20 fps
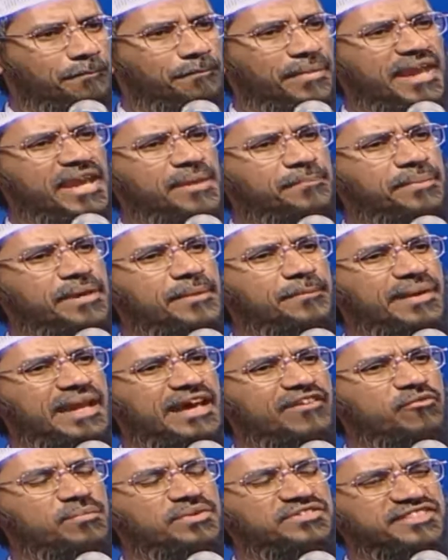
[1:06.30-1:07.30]
Many people
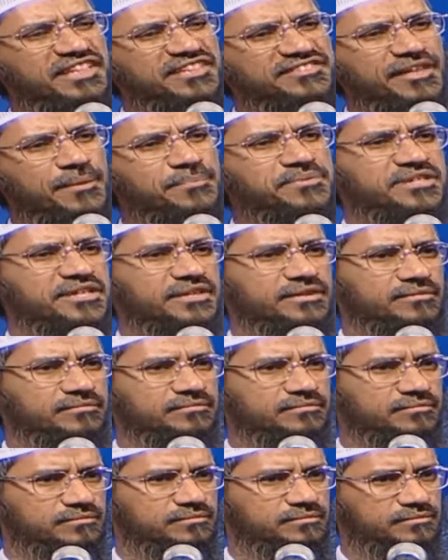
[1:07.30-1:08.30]
have a misconception
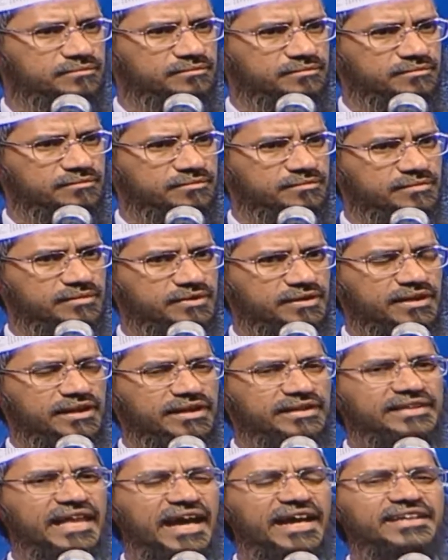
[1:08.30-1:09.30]

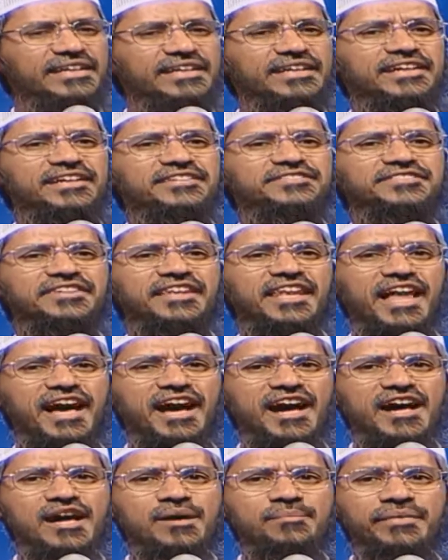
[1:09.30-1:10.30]
that
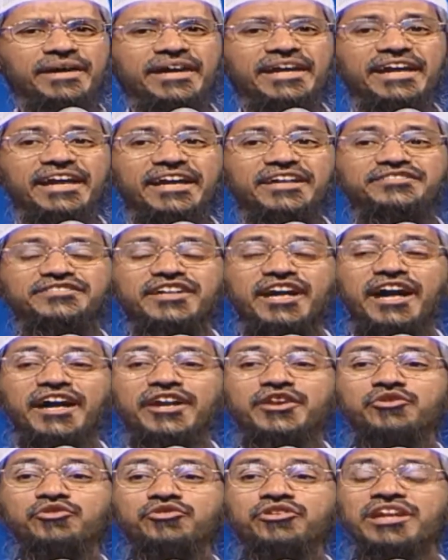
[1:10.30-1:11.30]
Islam is a
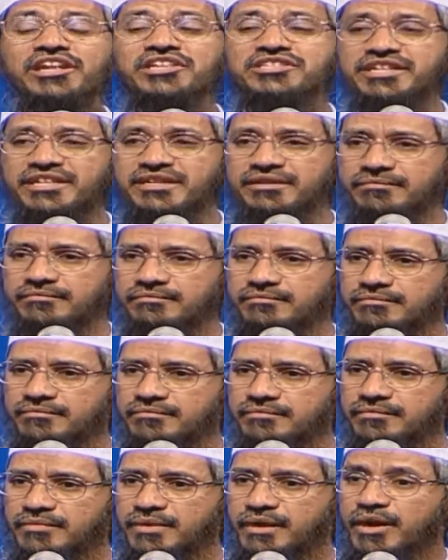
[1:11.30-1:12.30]
new religion
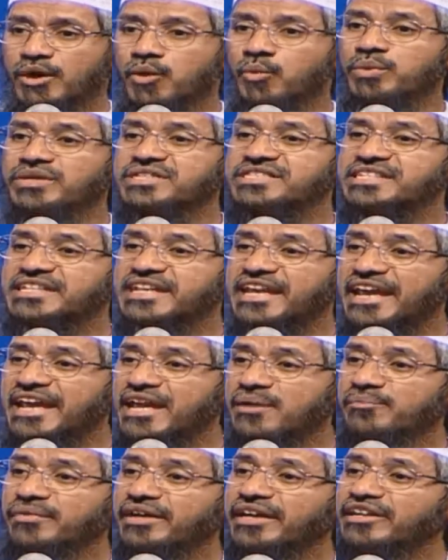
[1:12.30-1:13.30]
which
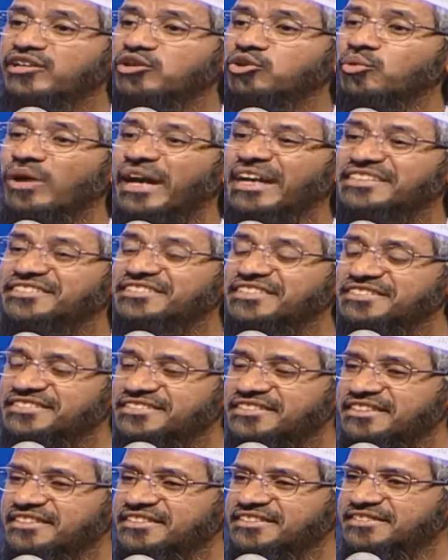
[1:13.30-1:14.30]
came into
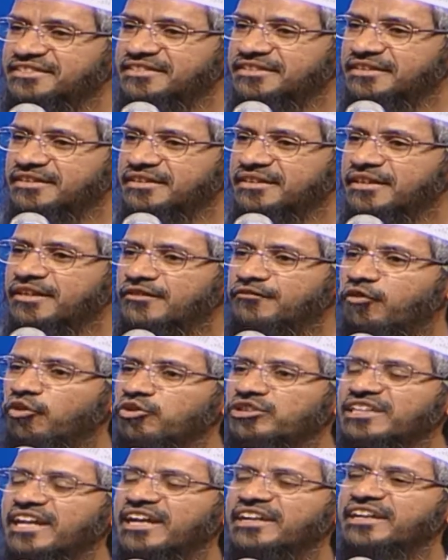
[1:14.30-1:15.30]
existence
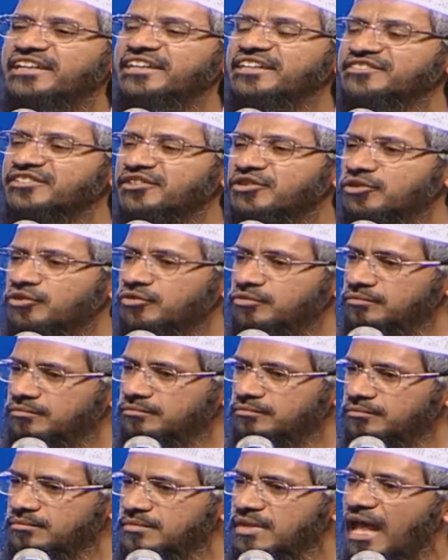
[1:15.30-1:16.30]
1400 years ago.
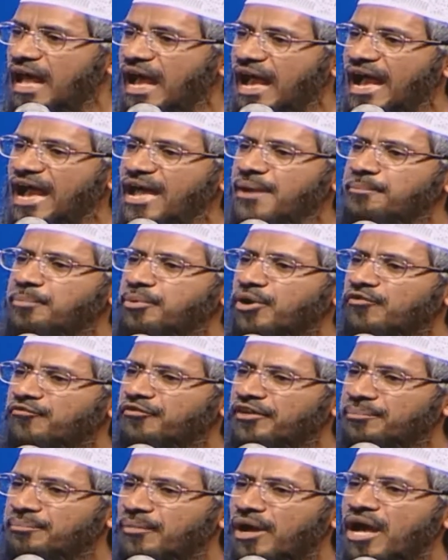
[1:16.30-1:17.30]
And
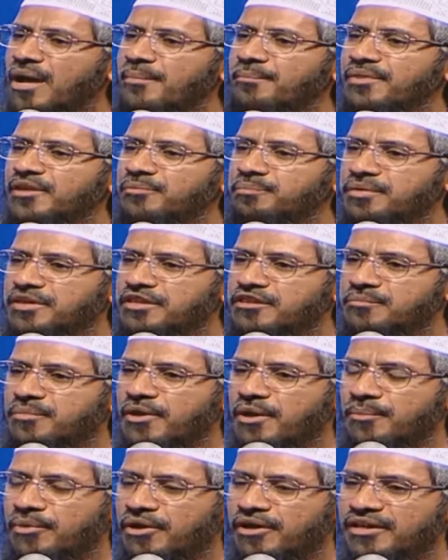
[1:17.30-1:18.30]
Prophet Muhammad, peace
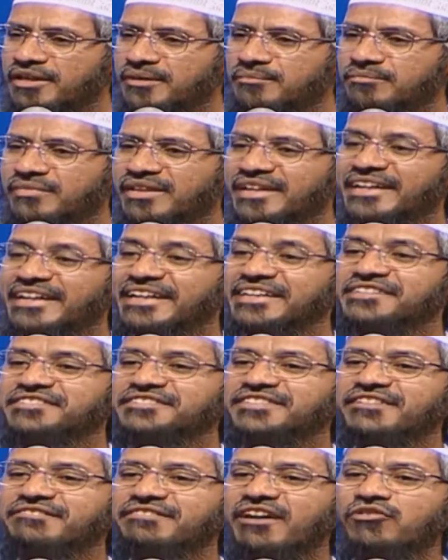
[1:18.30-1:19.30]
be upon him, is
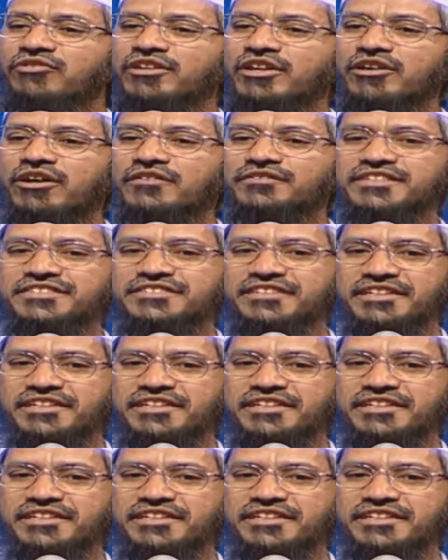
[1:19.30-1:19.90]
the founder of this